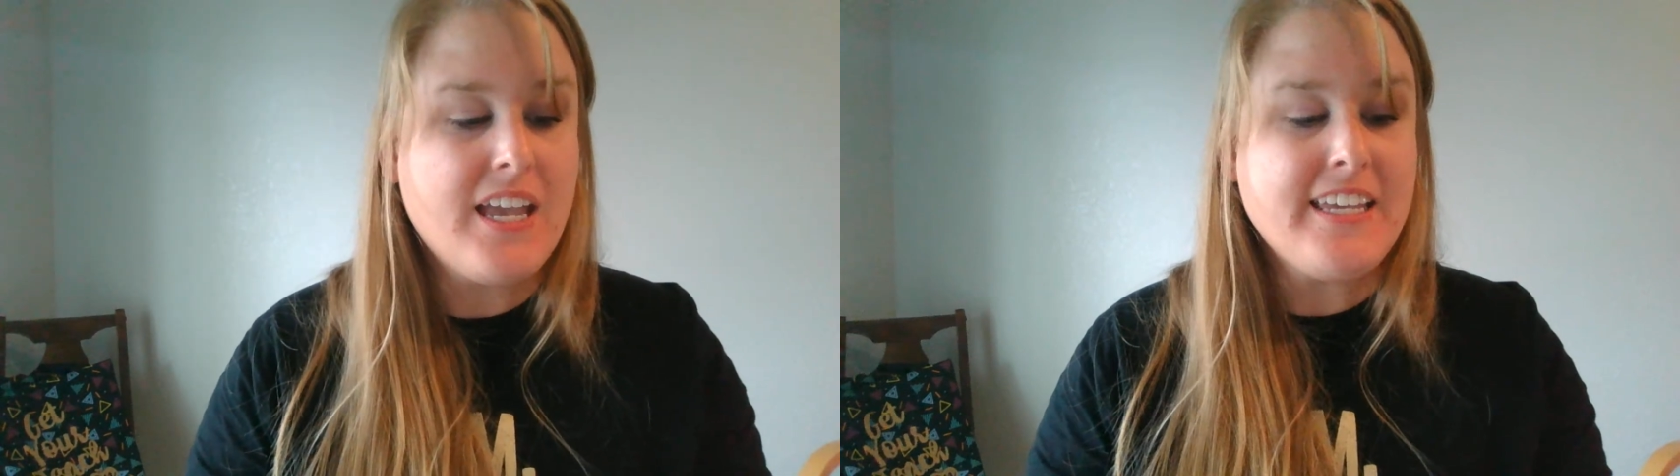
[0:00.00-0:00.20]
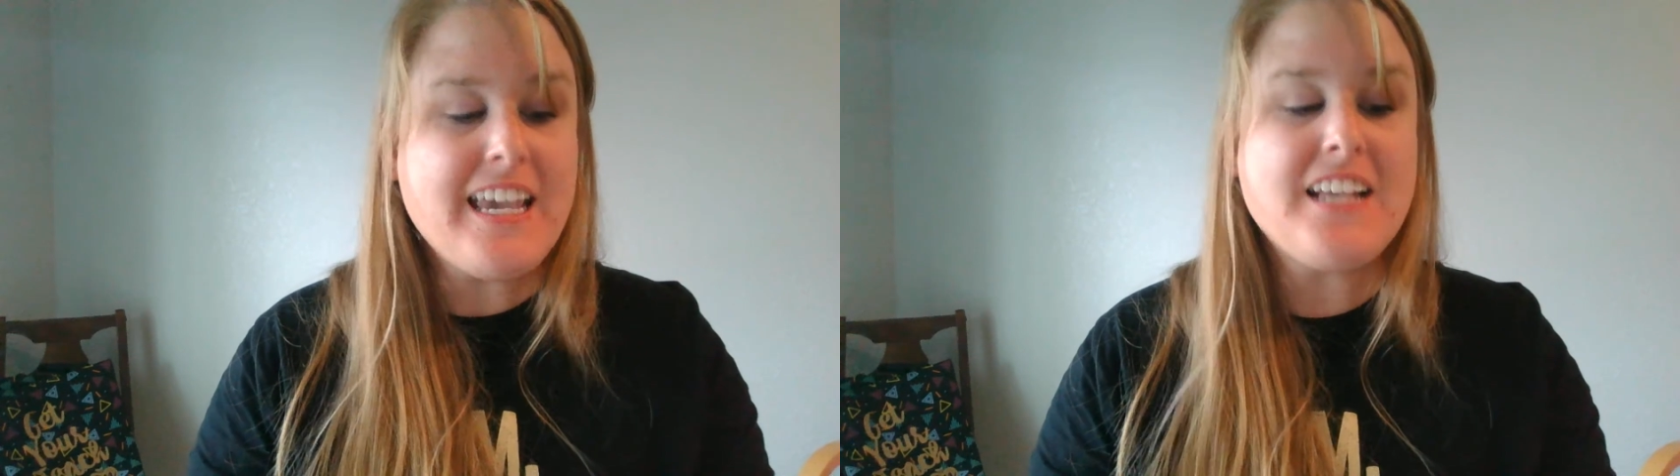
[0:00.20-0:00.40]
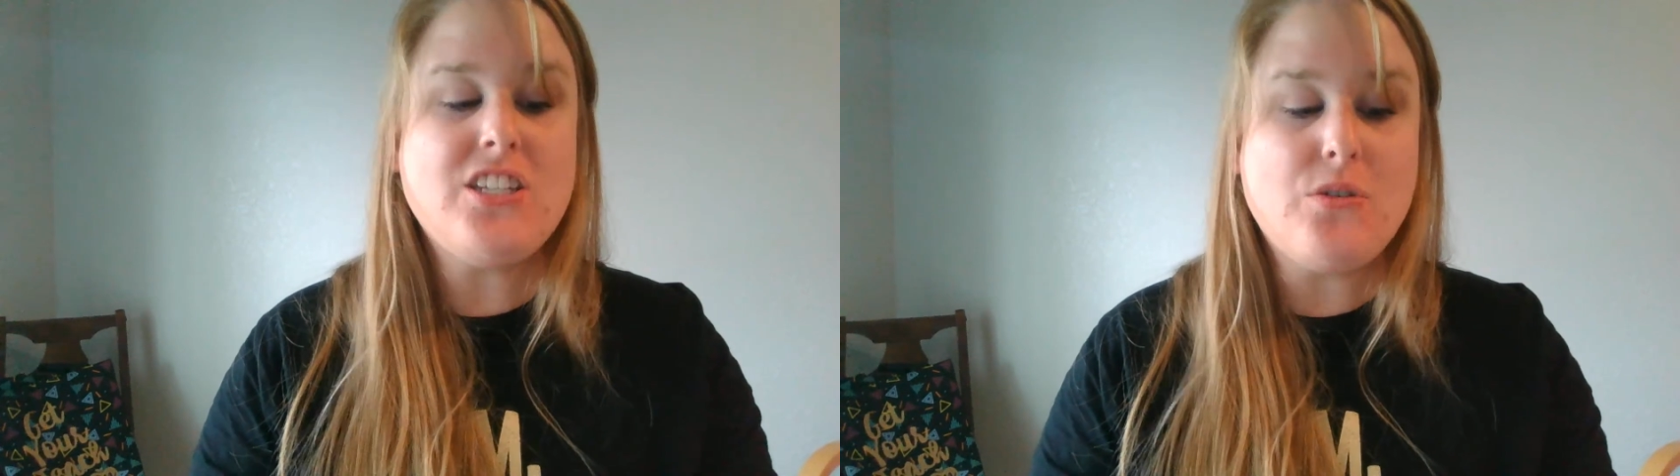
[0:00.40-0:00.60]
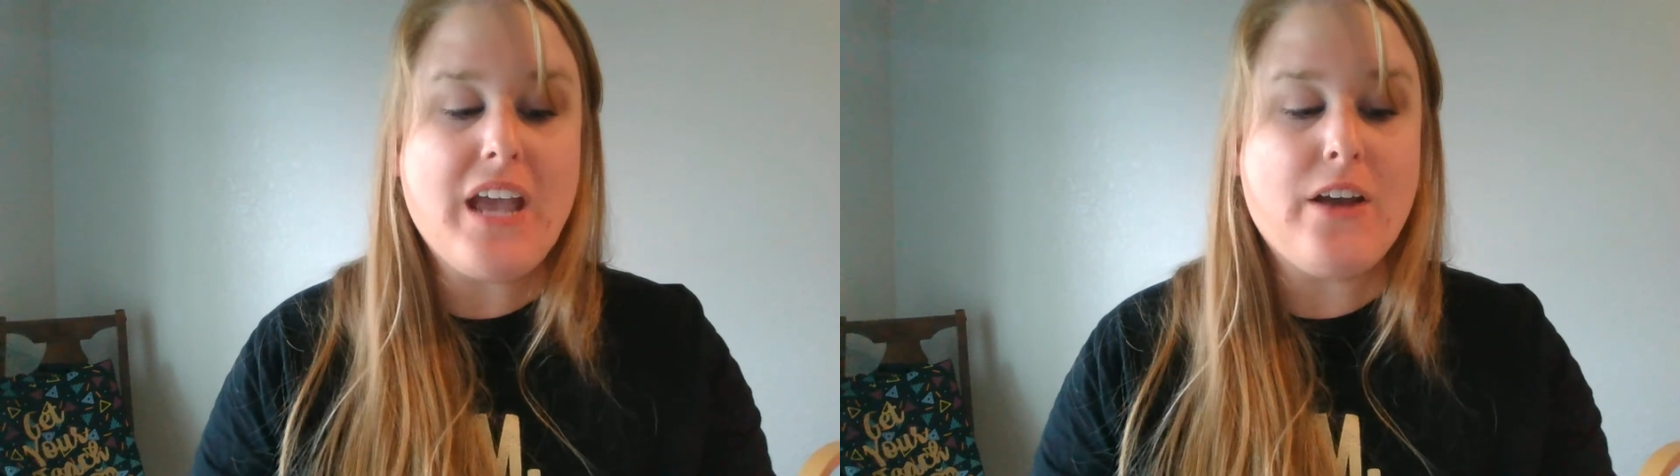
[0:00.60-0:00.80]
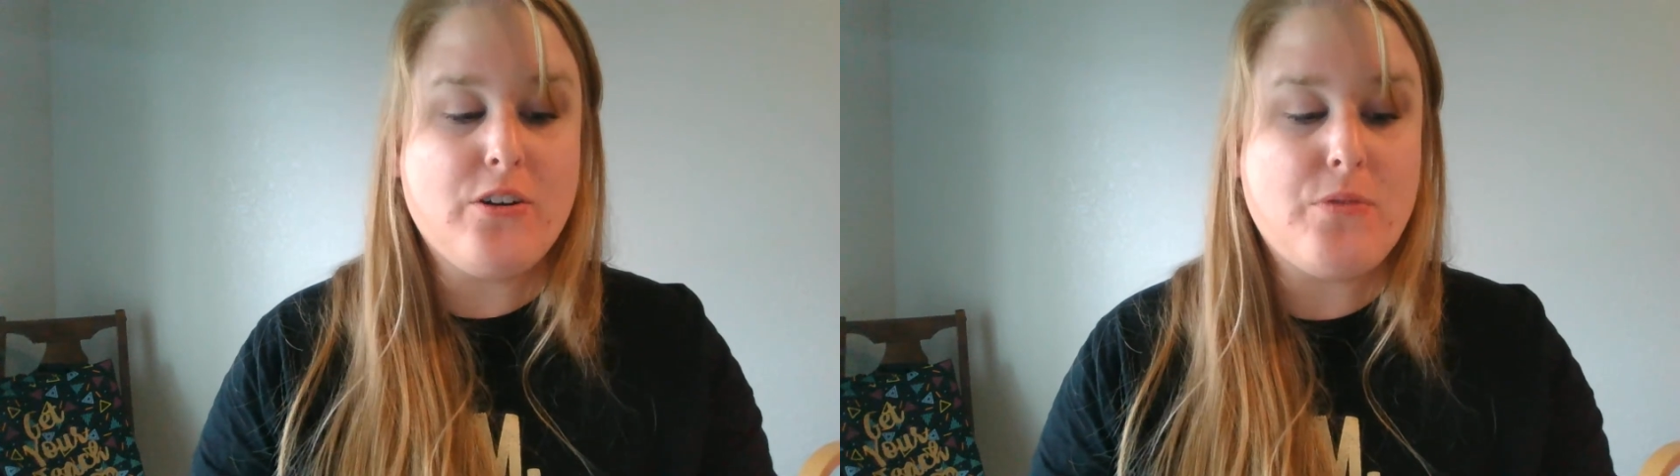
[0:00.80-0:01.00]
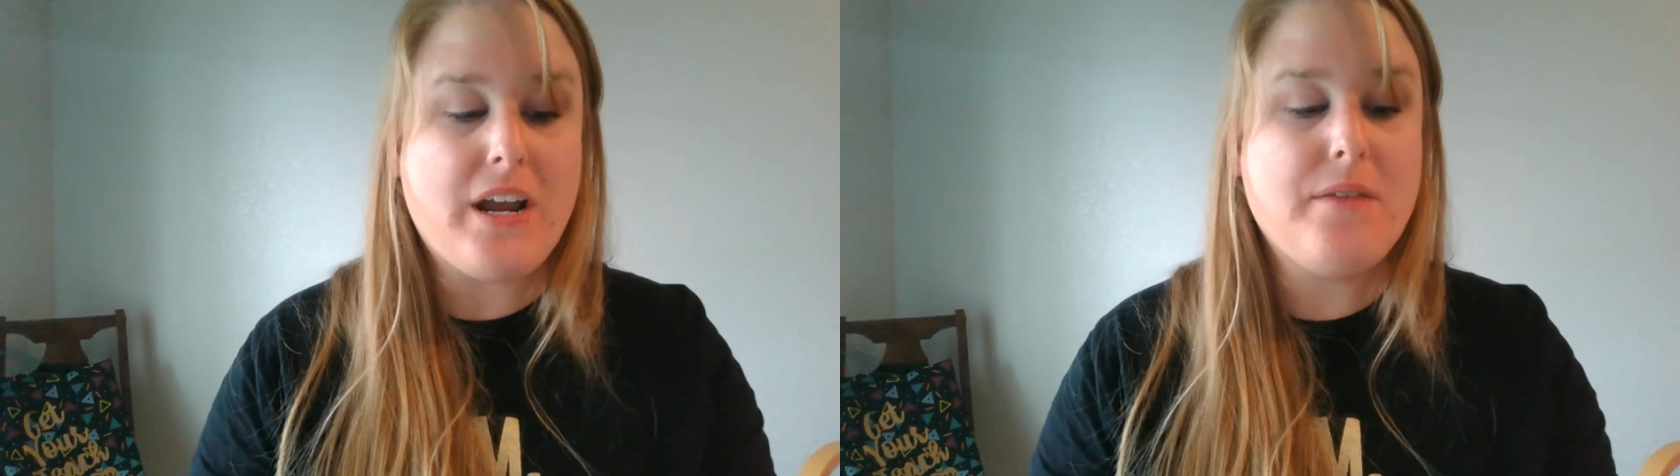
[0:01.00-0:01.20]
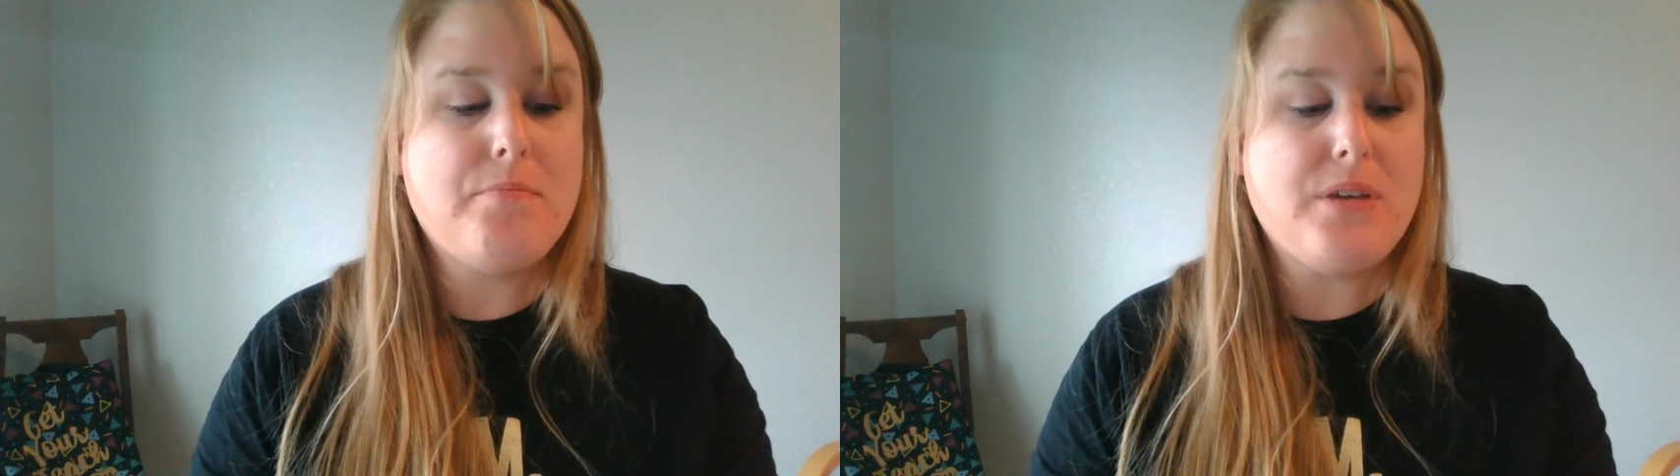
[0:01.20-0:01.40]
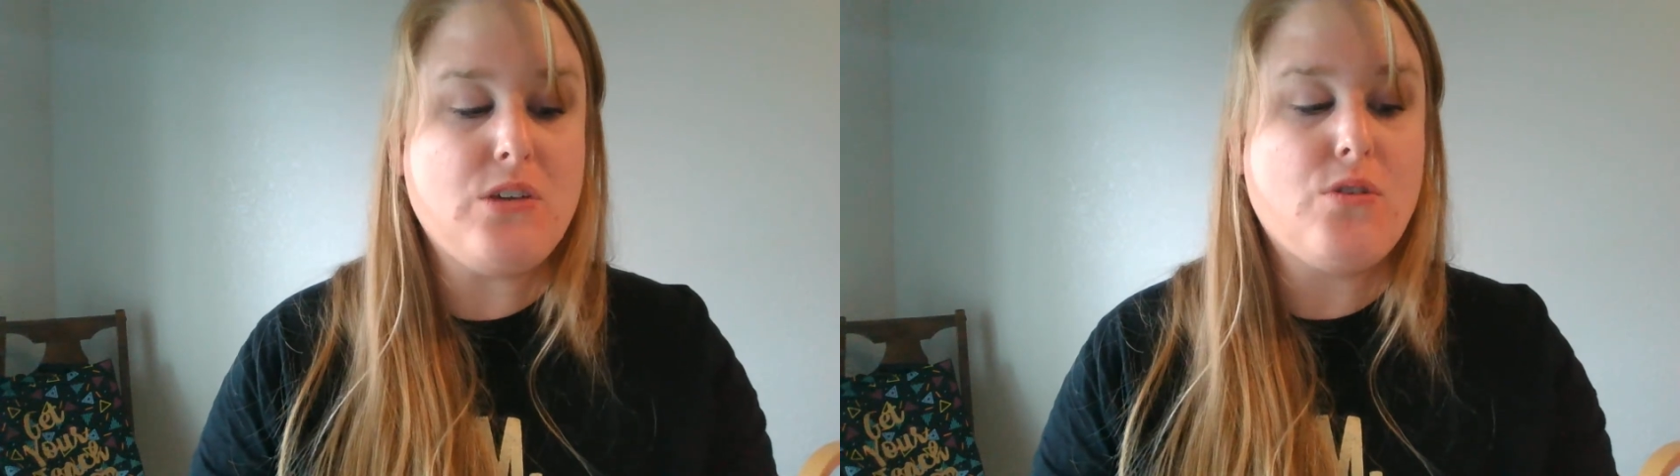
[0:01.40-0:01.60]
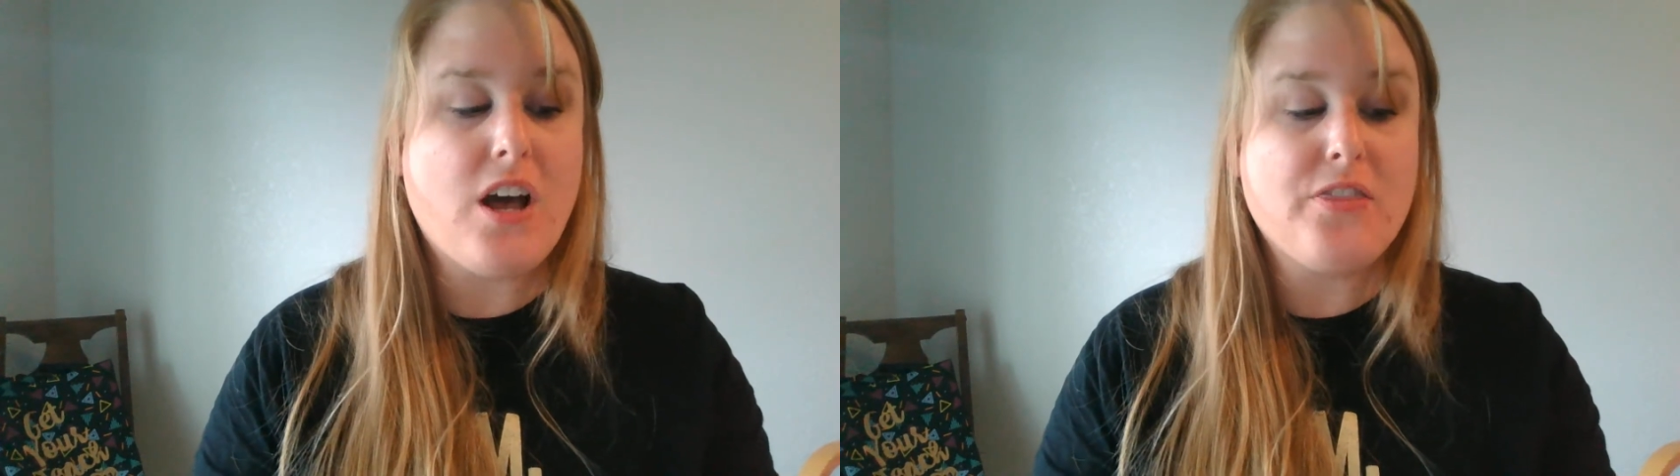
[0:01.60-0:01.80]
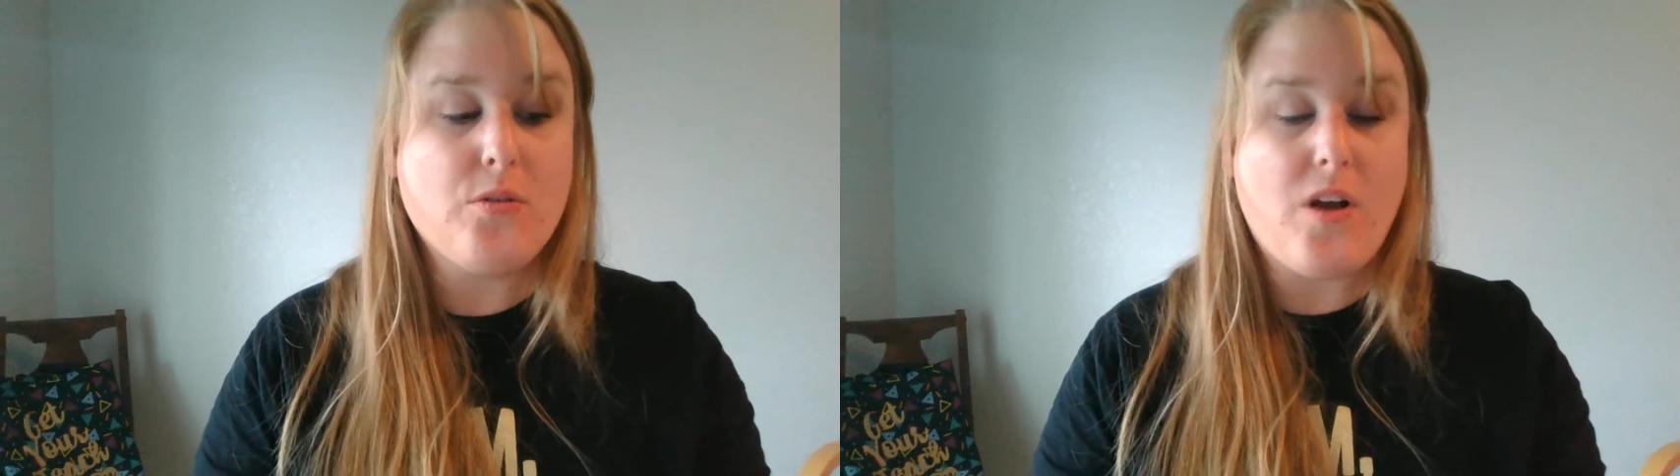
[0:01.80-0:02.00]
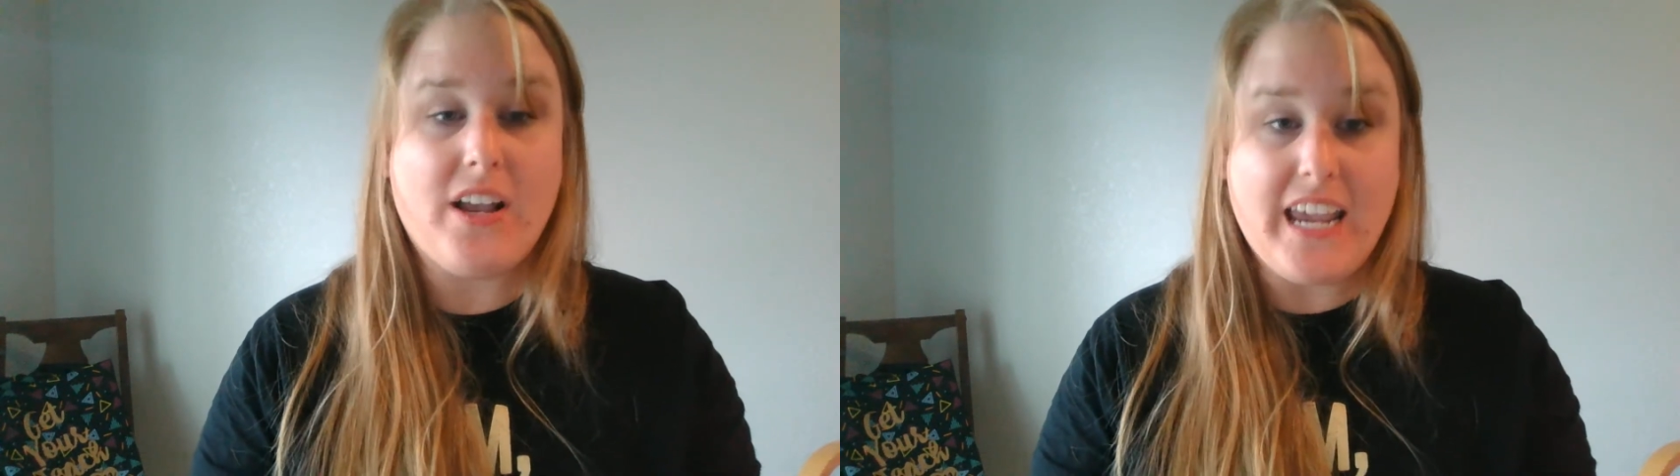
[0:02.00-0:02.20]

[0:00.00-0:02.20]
"Yes, you counted right, but you got the wrong